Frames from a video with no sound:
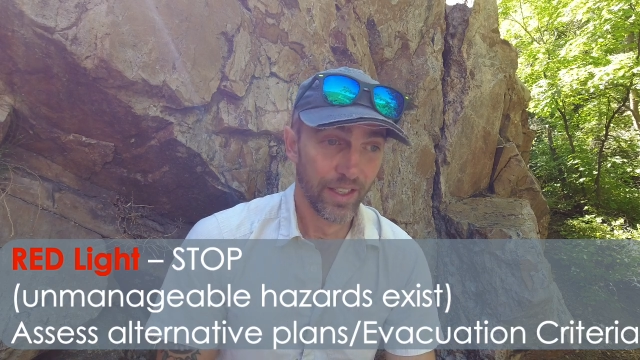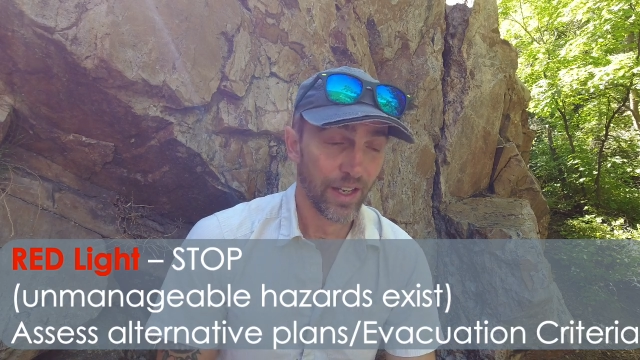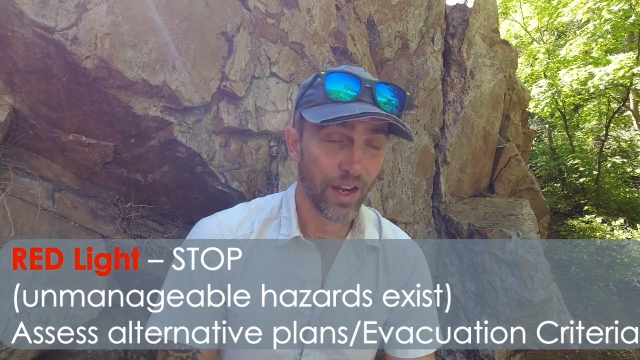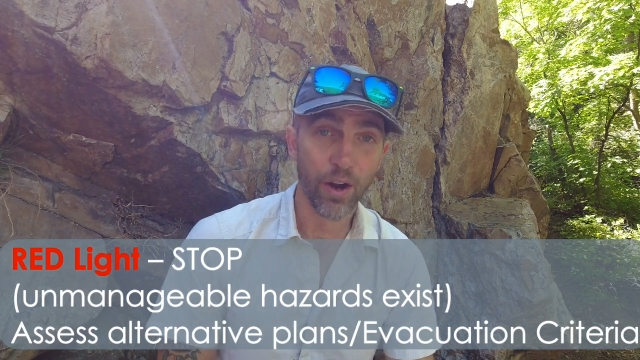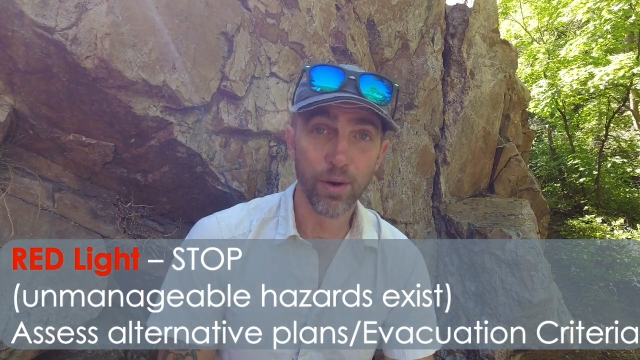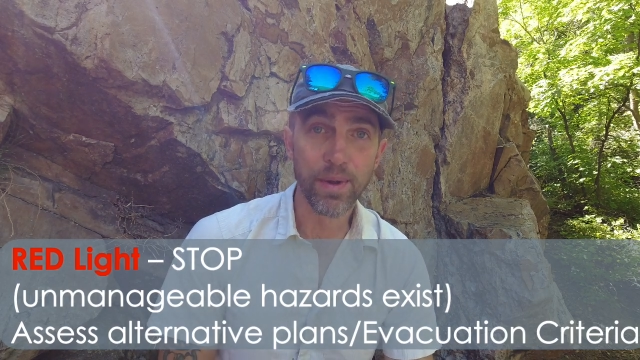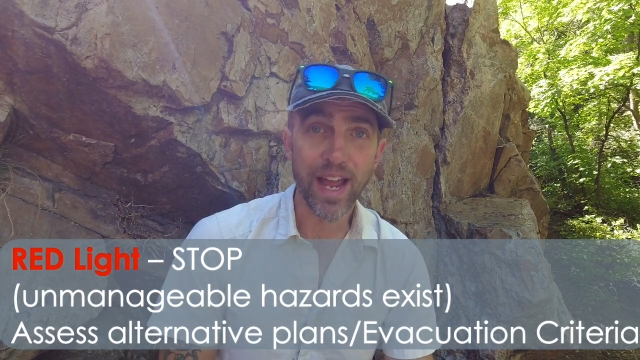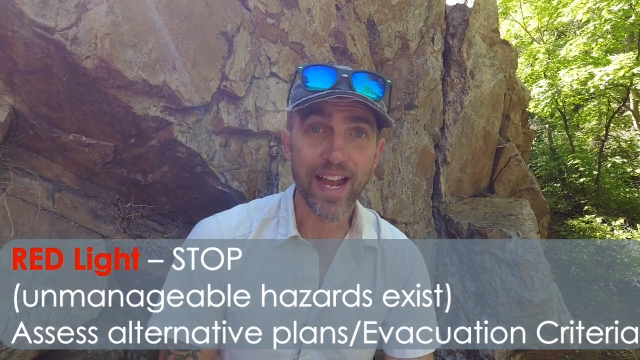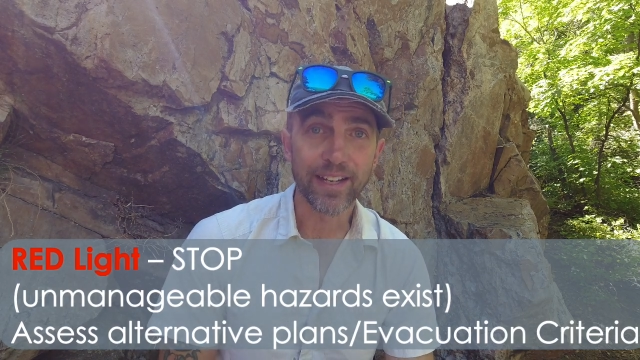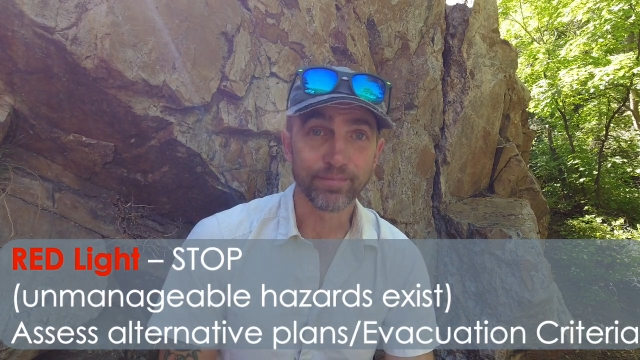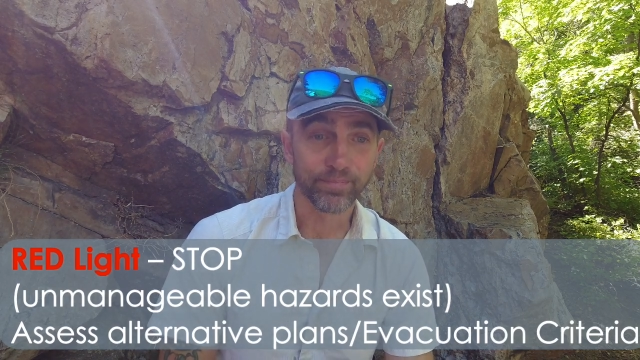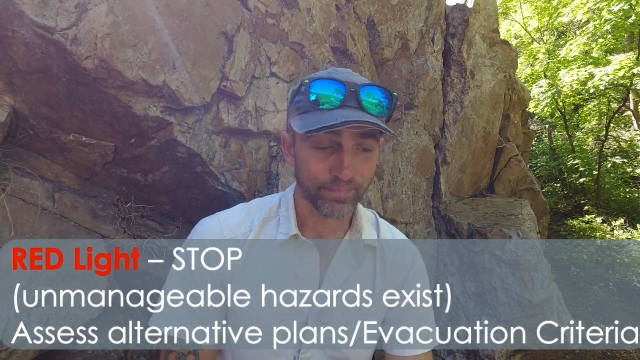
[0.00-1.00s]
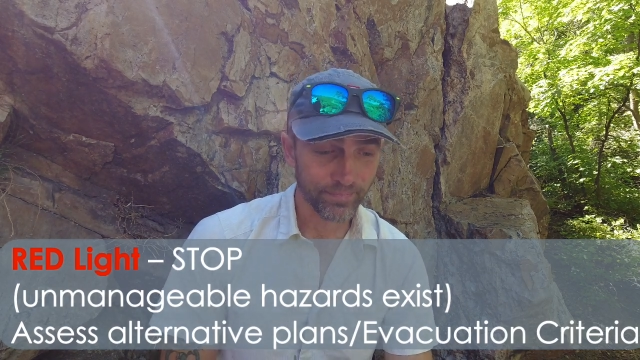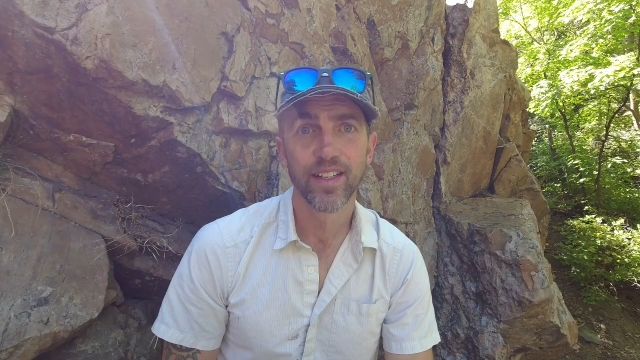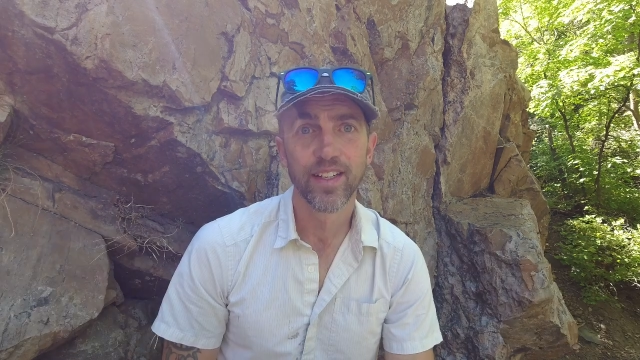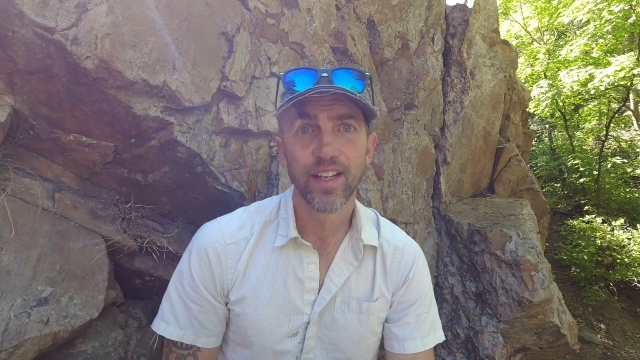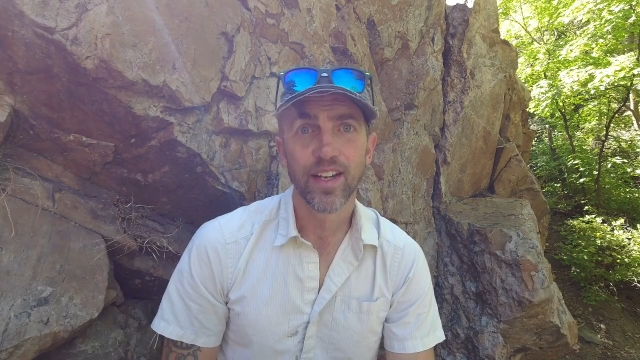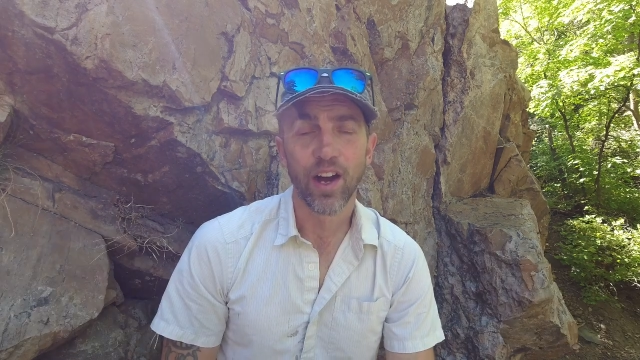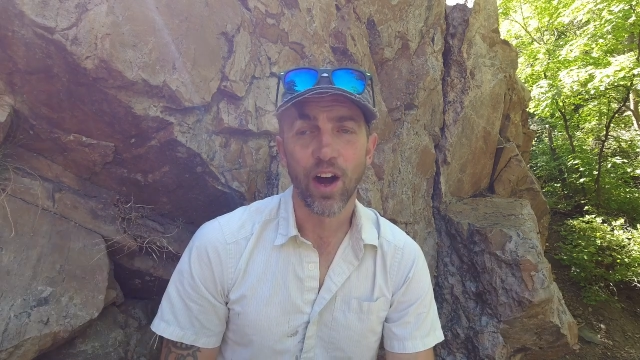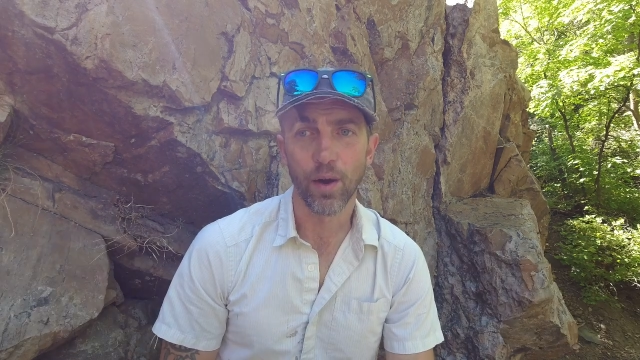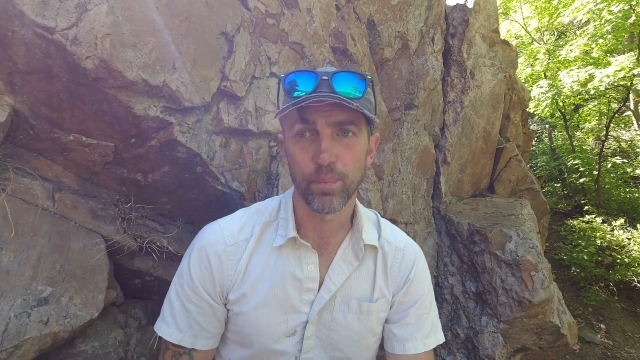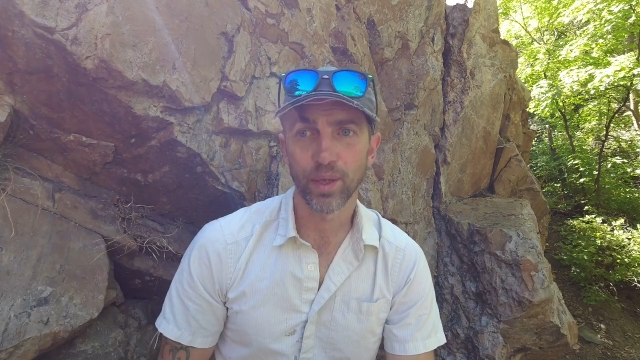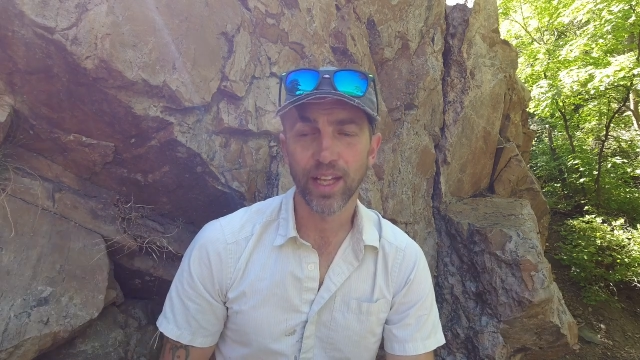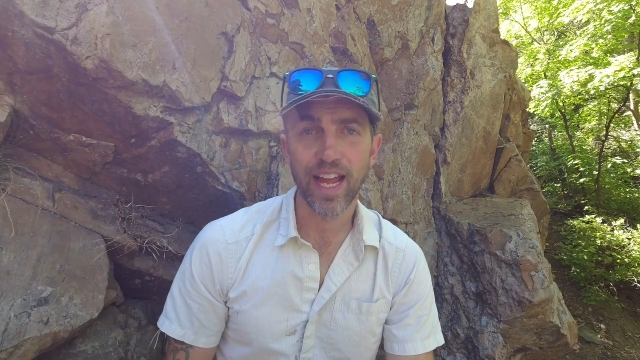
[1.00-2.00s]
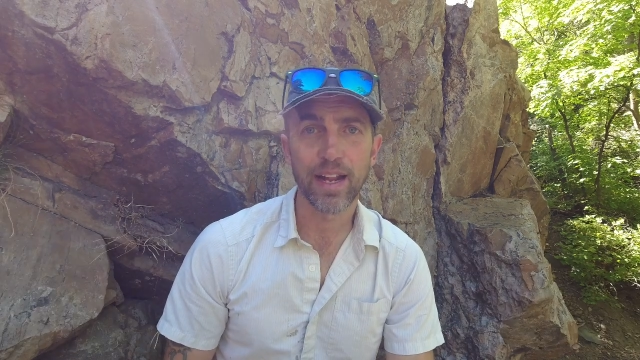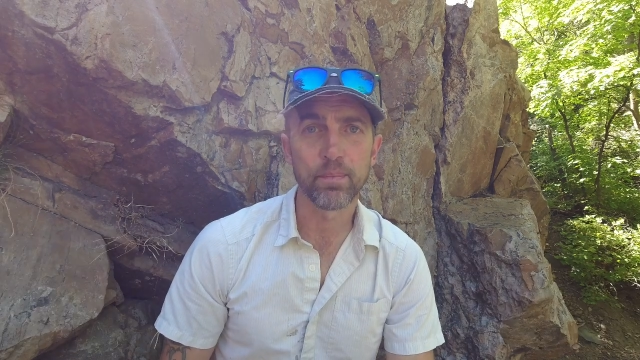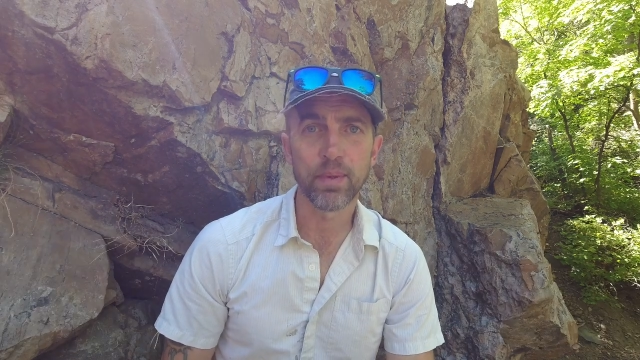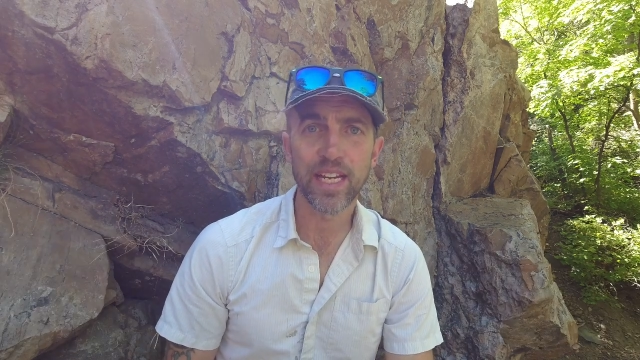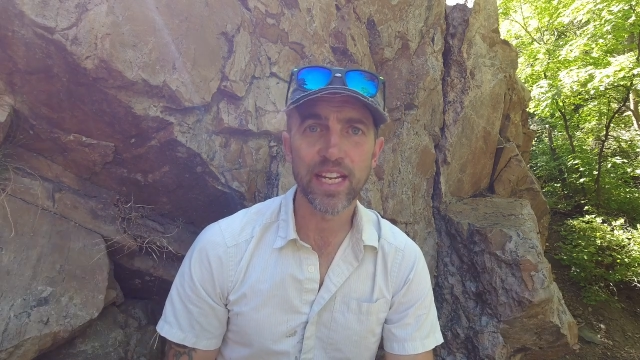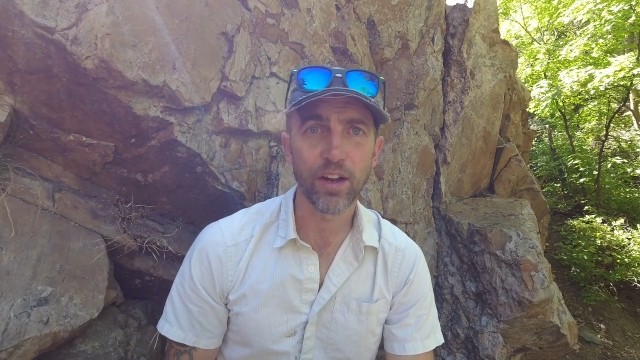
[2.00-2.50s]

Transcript: oh man, our plan B,